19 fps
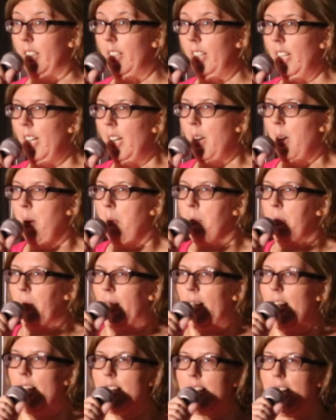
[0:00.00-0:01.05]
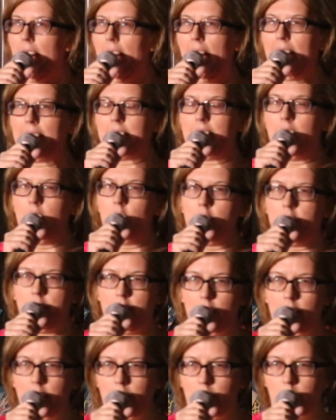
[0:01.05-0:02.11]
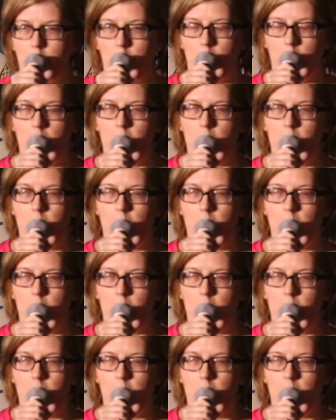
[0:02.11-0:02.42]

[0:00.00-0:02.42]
Because I guarantee you,